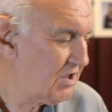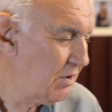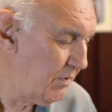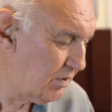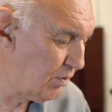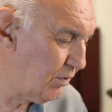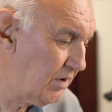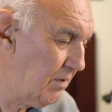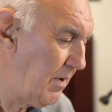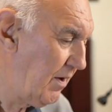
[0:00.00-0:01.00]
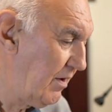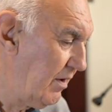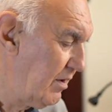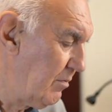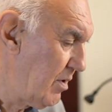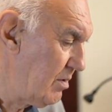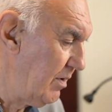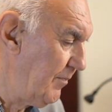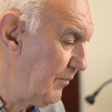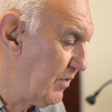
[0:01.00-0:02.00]
so we're talking about at the
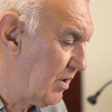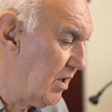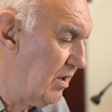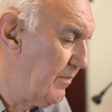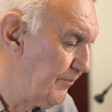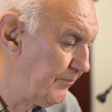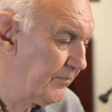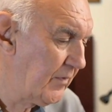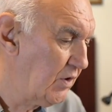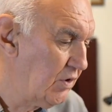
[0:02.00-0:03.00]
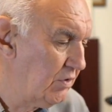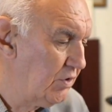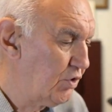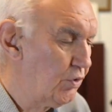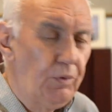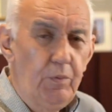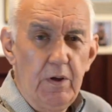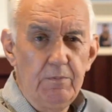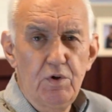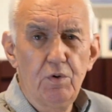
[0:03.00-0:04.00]
moment um, short
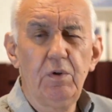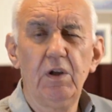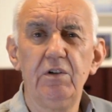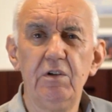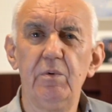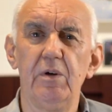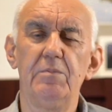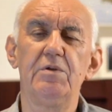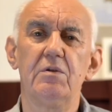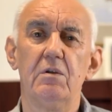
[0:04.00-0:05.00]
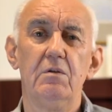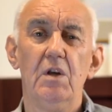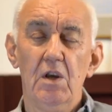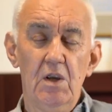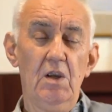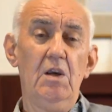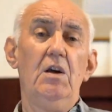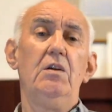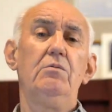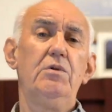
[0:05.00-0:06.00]
whips, short loaded whips.
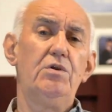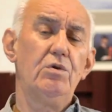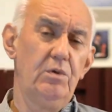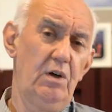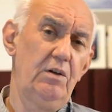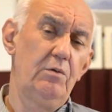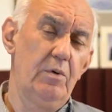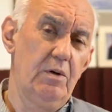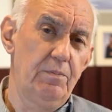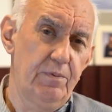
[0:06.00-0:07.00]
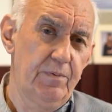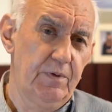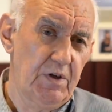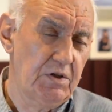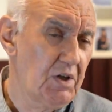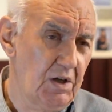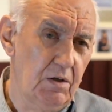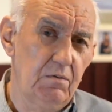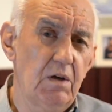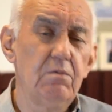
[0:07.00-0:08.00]
And with a short loaded whip, as I say,
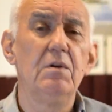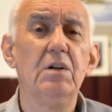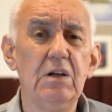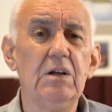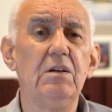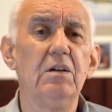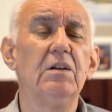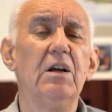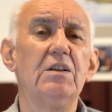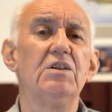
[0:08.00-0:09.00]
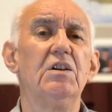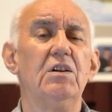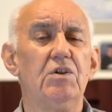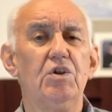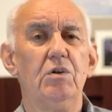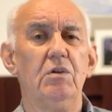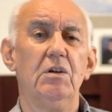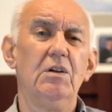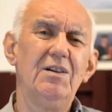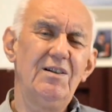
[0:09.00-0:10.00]
you don't need an antenna tuner.
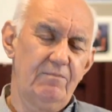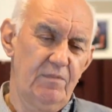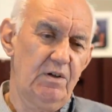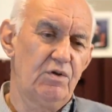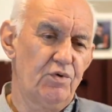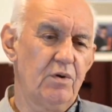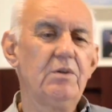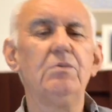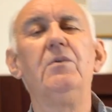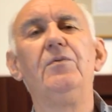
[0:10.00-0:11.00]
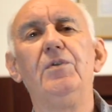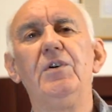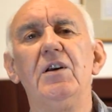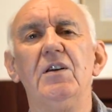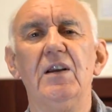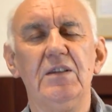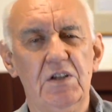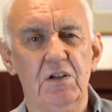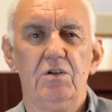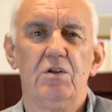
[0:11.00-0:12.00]
I, I try to avoid
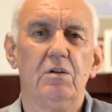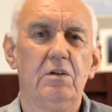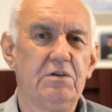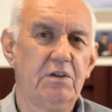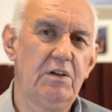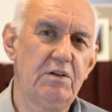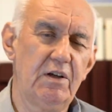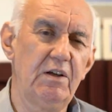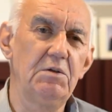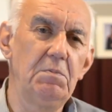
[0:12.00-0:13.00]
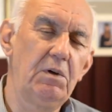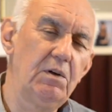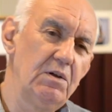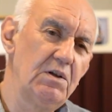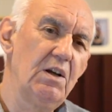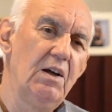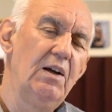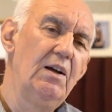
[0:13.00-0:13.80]
antenna tuners these days because